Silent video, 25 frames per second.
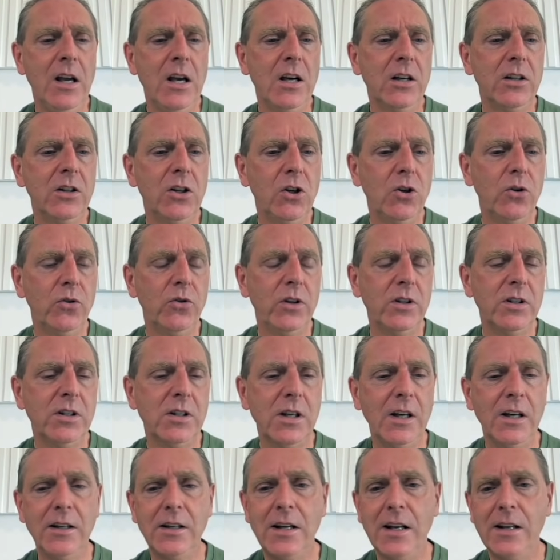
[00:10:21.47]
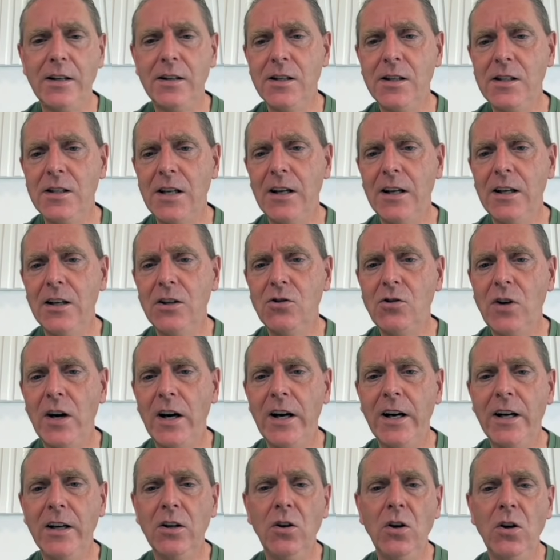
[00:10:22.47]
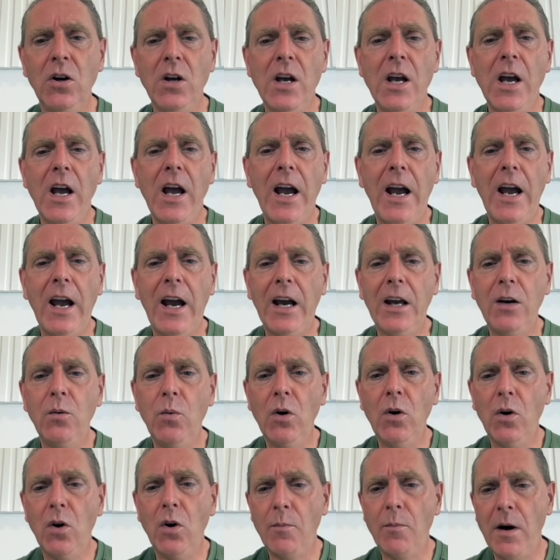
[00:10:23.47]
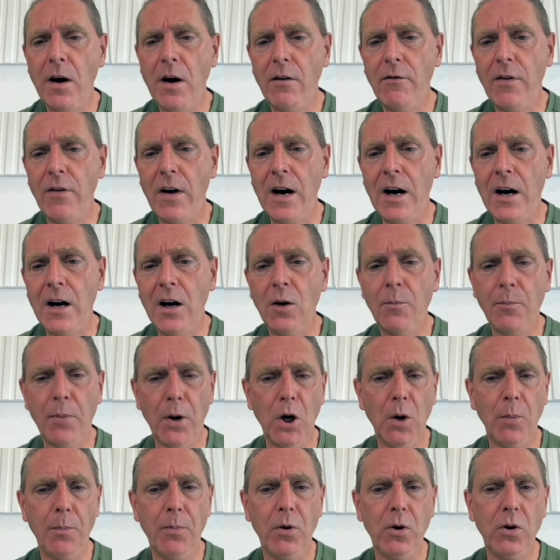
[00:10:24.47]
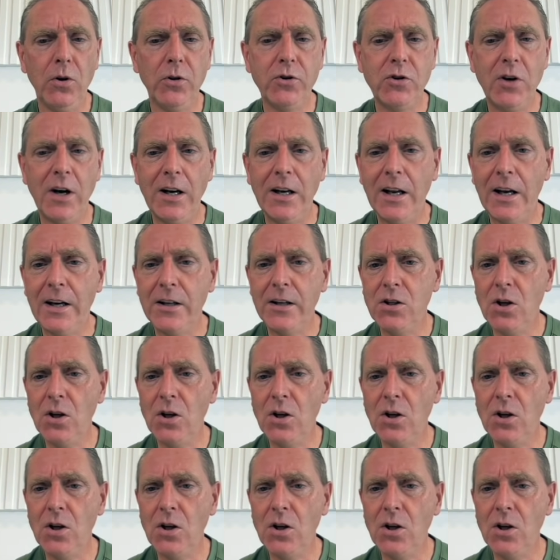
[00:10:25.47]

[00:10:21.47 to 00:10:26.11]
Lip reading: you know, this descending triangle, and we're above our purple trend line.